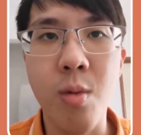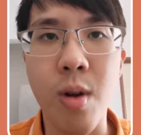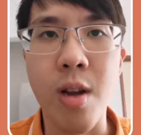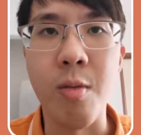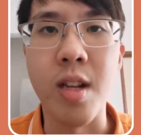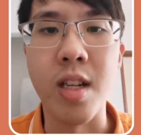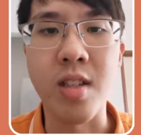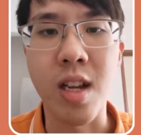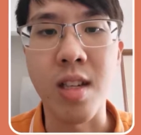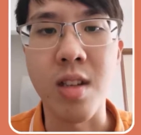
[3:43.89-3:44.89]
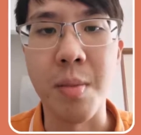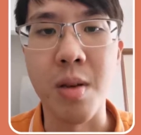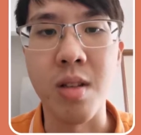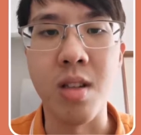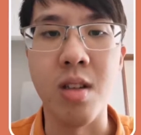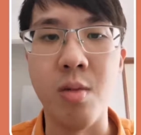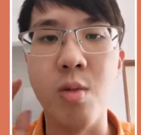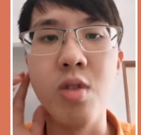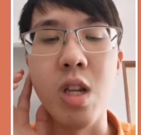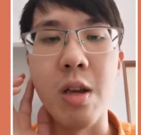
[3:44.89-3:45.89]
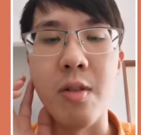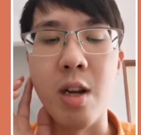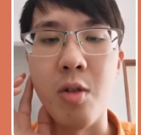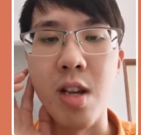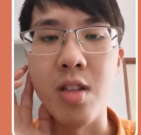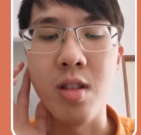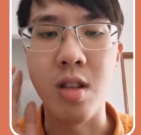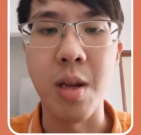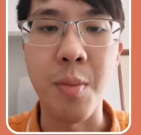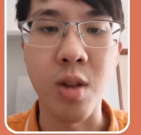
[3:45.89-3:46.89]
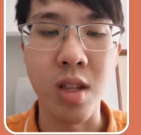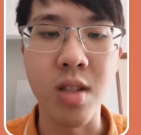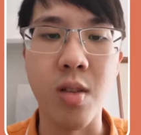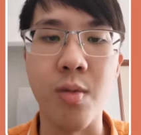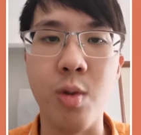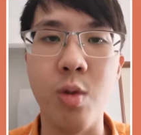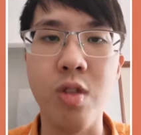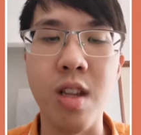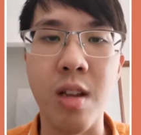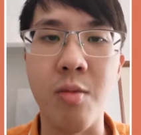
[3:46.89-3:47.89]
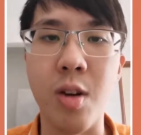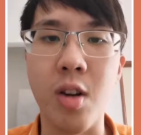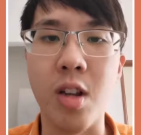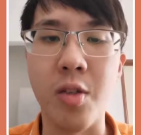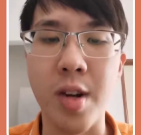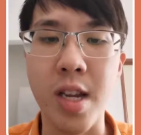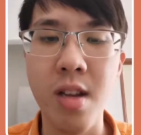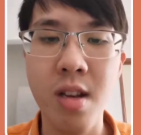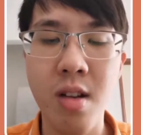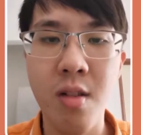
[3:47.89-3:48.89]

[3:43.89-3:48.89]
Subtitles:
where we discuss about the rules and regulation, the importance of rules and regulatory